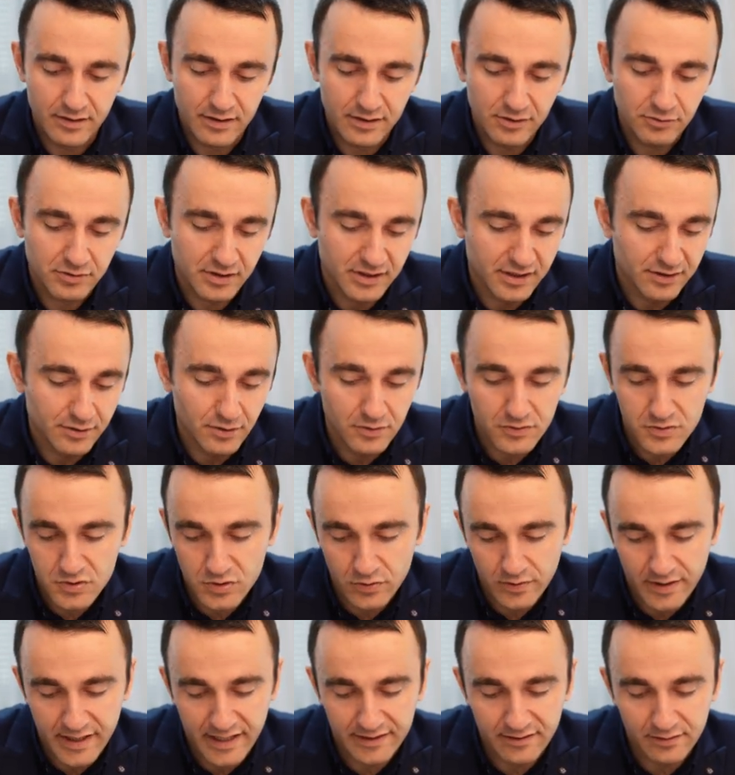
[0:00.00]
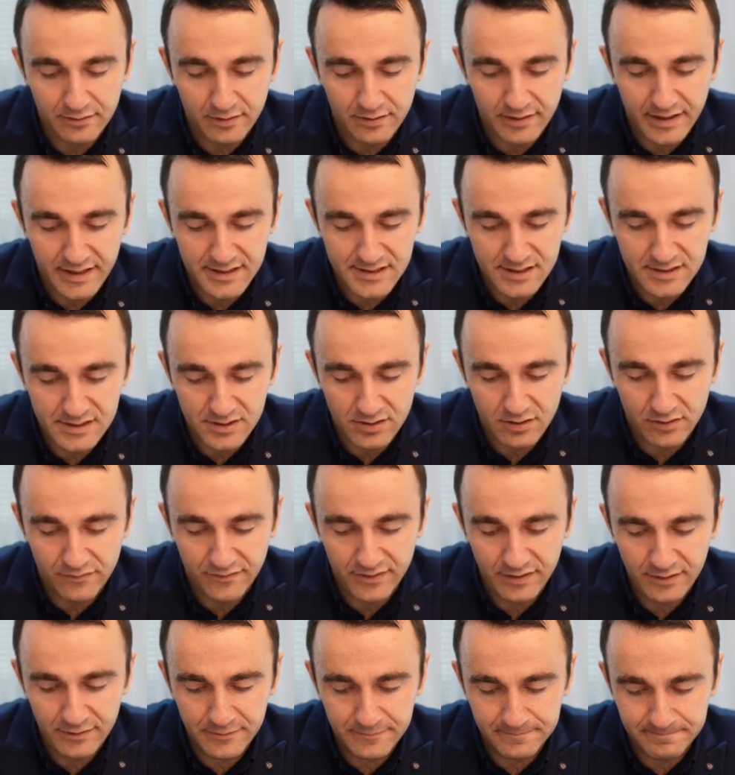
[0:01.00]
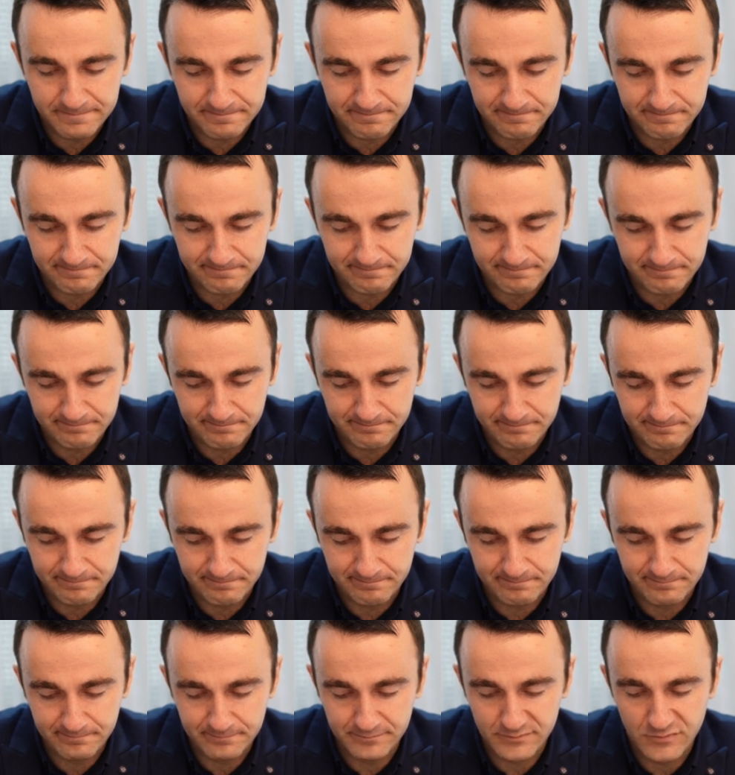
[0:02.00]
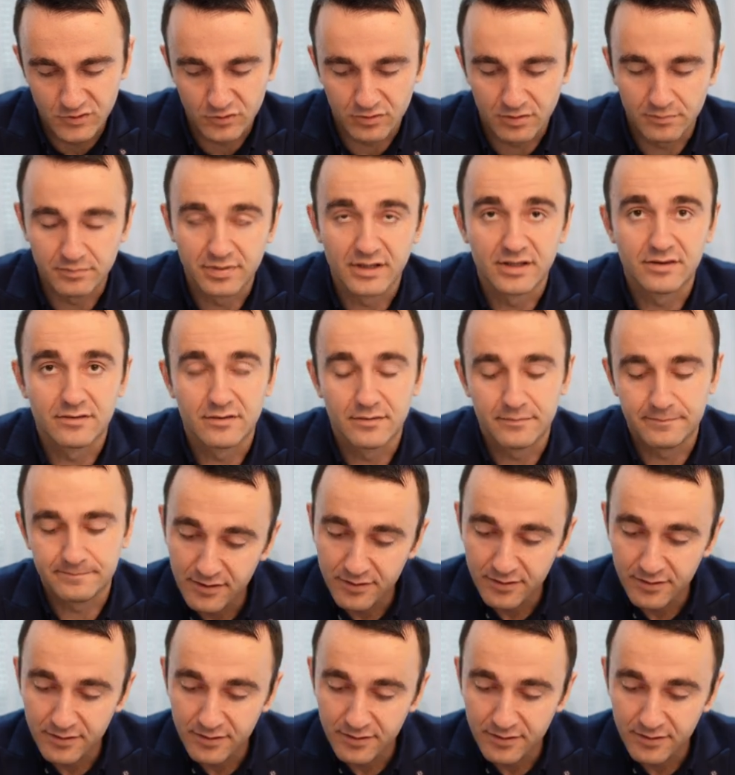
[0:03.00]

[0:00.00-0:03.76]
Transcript: You can add also ethanol as a solvent to complete.